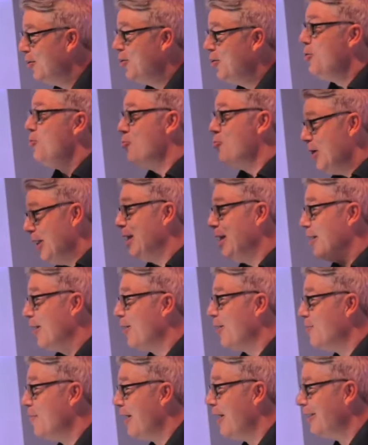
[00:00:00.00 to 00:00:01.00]
You really
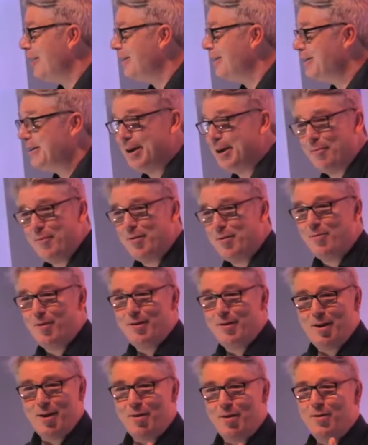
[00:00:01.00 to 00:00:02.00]
are married. I mean,
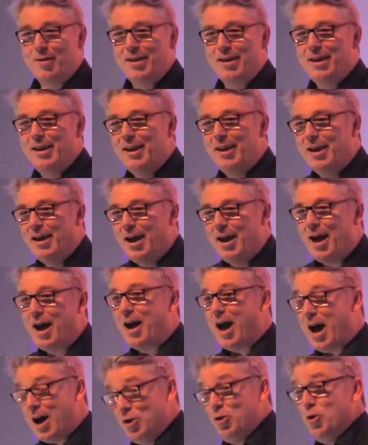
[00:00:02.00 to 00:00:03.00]
well, you know,
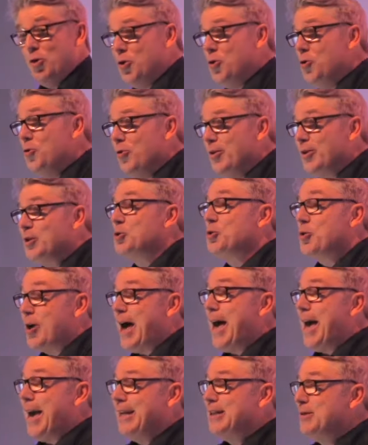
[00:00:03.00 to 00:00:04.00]
and you
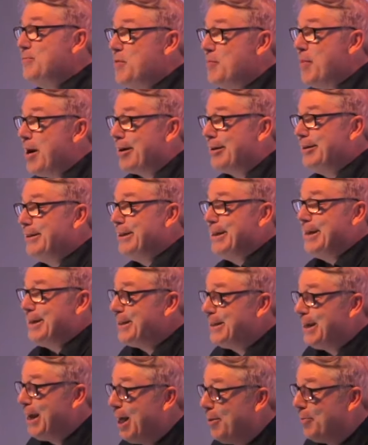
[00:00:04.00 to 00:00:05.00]
trying to be married
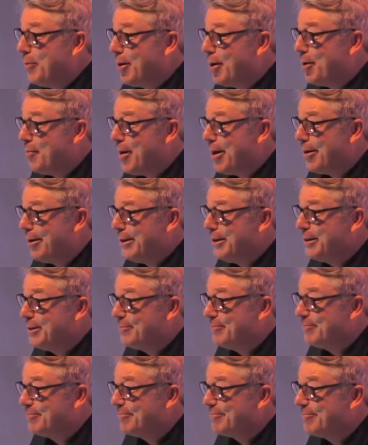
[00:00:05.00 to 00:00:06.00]
isn't helping our
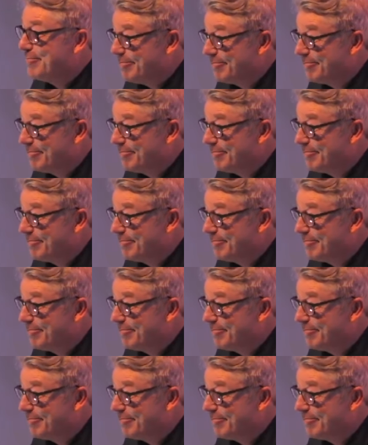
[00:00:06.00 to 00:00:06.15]
marriage.